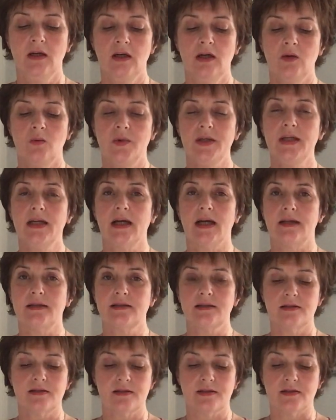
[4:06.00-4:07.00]
We can't
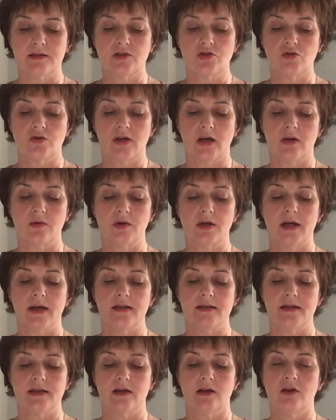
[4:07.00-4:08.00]
insist on our
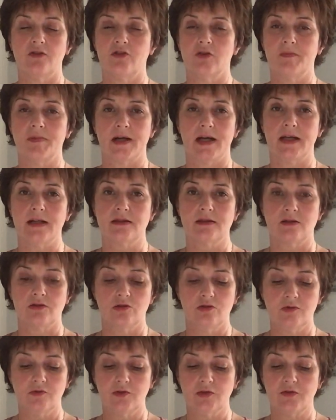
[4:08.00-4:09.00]
idea of a bright and
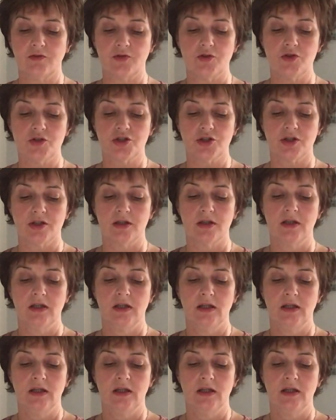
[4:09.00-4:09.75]
hopeful future.